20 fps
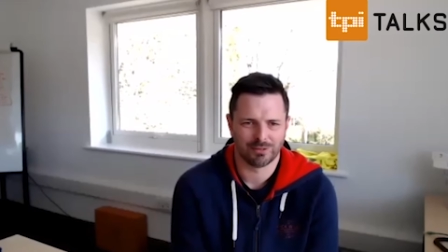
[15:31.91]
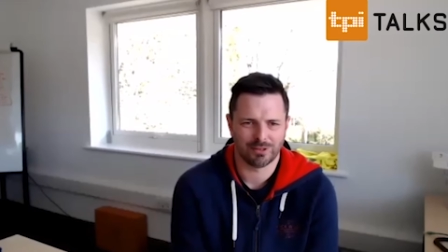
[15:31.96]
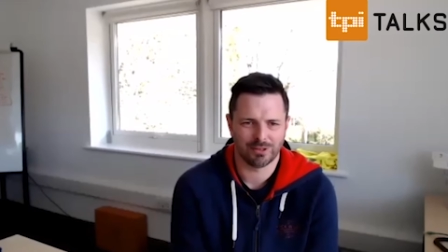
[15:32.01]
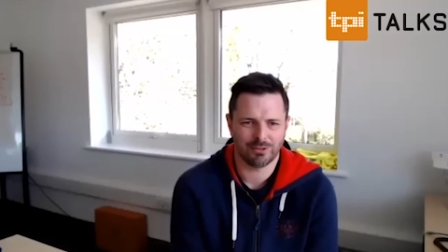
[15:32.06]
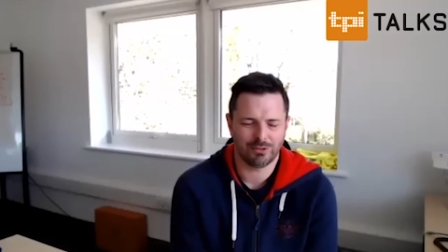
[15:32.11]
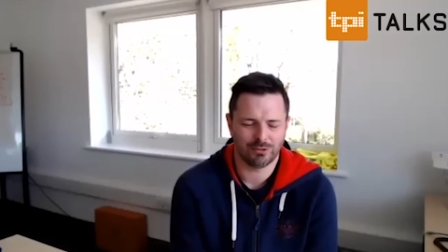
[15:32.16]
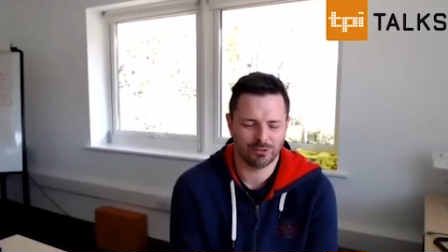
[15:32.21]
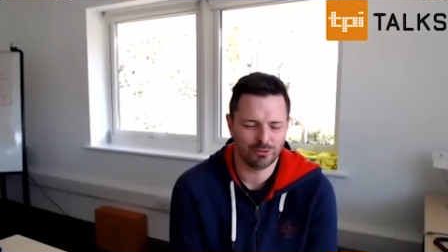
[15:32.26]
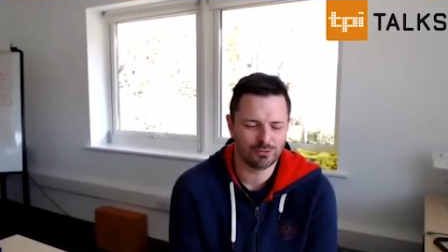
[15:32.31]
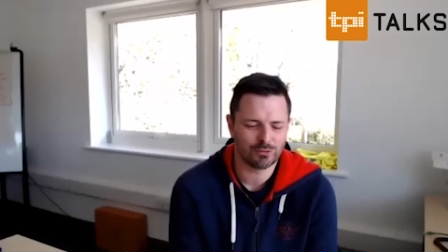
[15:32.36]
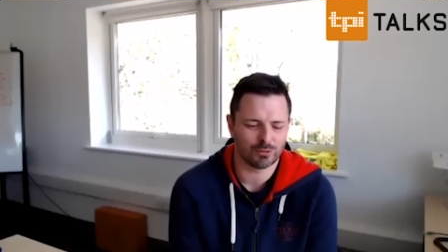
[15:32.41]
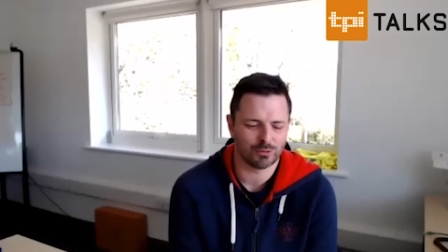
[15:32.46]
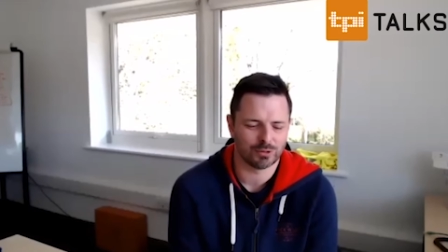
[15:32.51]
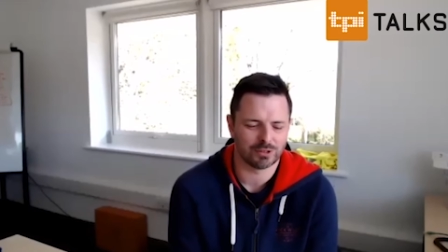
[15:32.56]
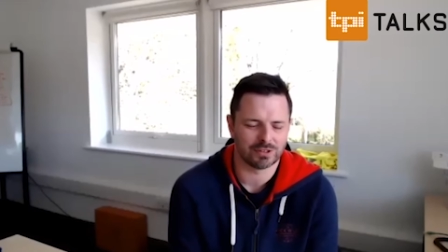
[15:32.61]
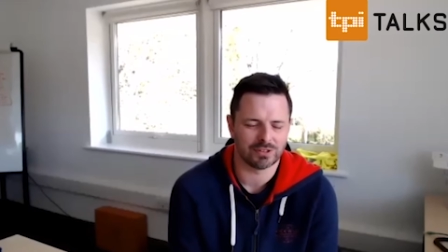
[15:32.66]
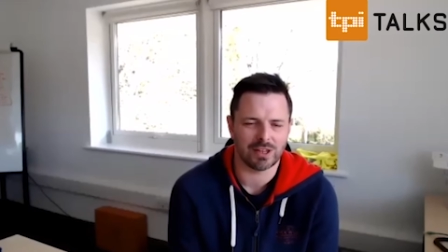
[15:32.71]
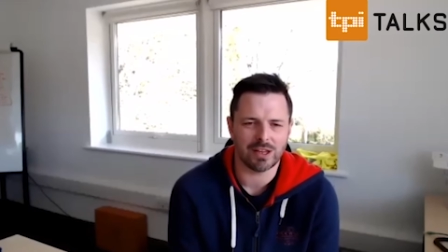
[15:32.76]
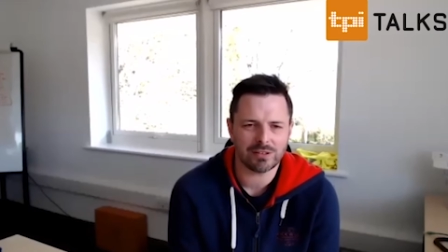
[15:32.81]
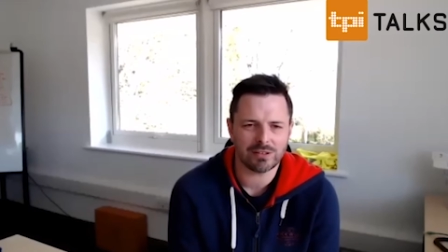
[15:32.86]
This
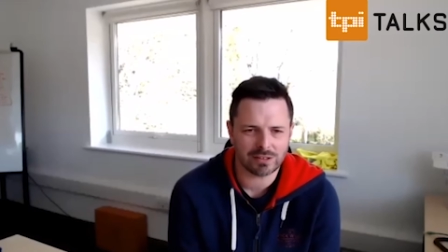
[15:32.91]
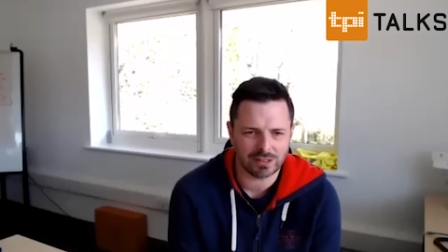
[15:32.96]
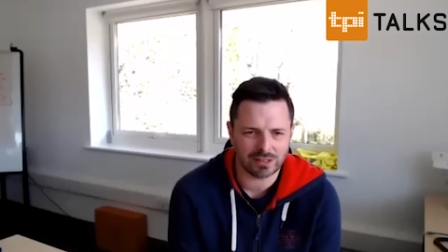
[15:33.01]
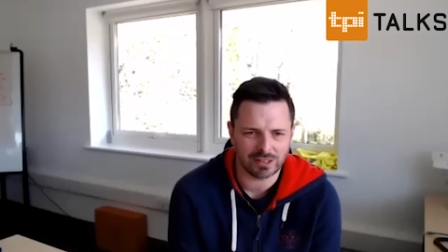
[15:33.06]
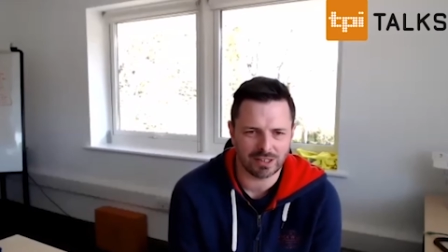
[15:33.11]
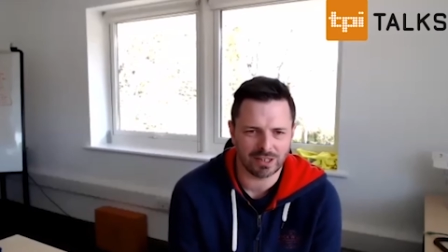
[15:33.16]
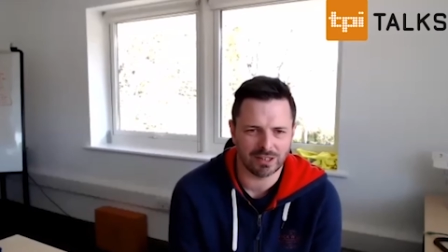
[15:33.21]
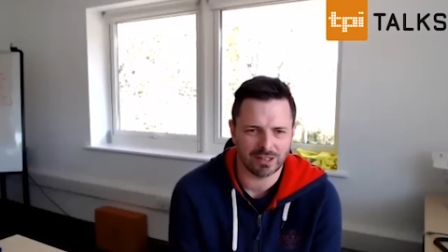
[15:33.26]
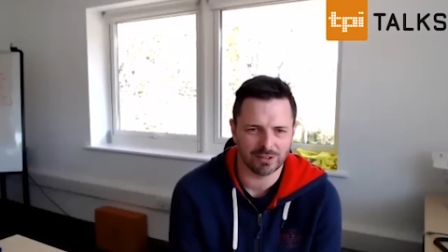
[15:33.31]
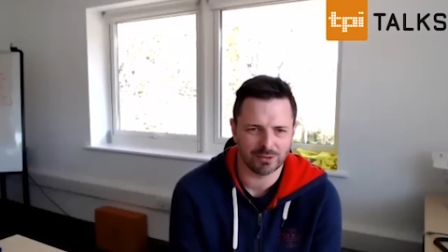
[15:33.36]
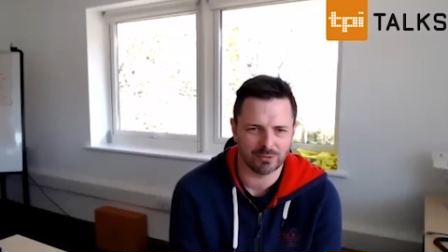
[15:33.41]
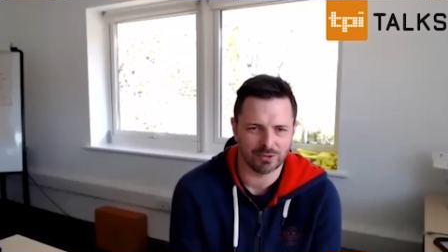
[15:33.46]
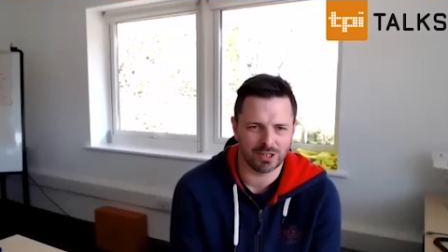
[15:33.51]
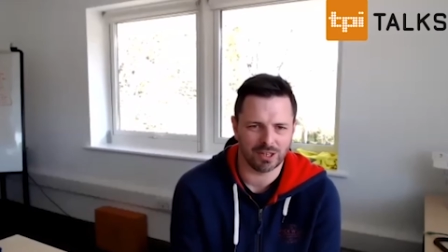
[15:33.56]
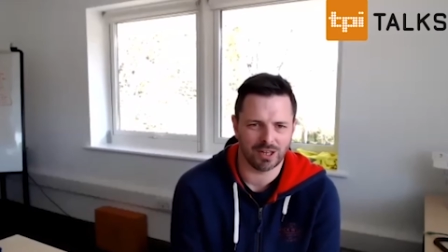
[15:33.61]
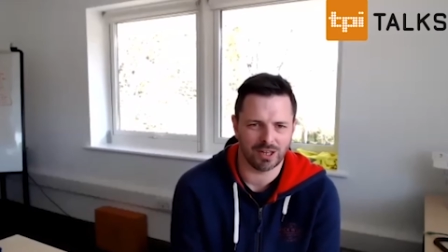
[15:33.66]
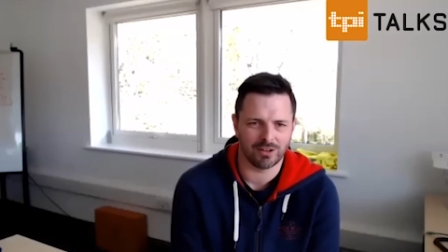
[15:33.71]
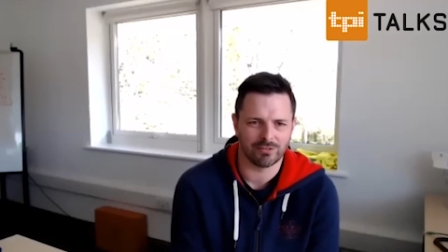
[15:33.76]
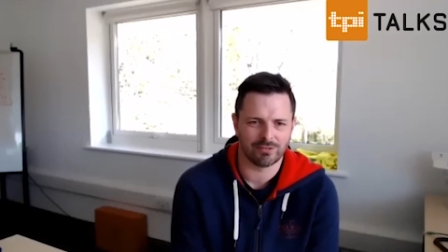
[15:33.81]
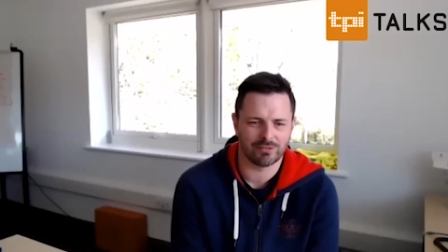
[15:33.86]
usual desk layout that we
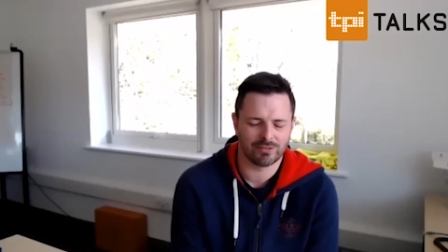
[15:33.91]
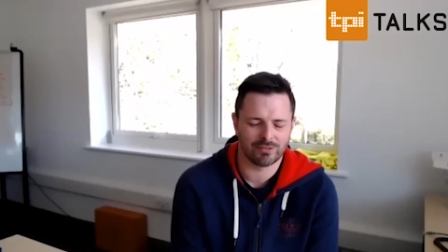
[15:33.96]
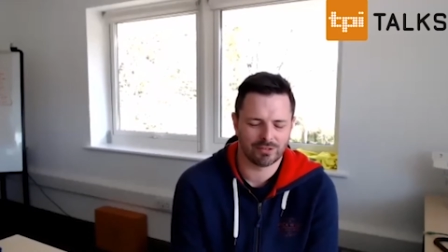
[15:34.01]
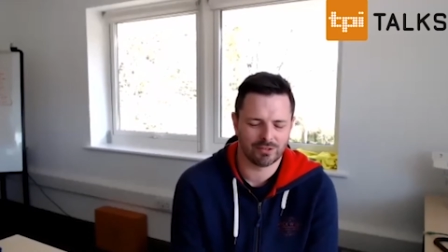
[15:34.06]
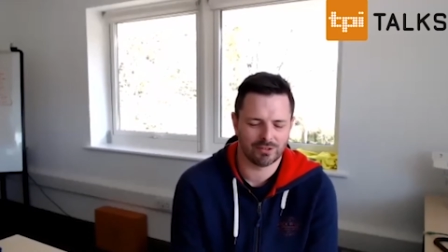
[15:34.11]
have,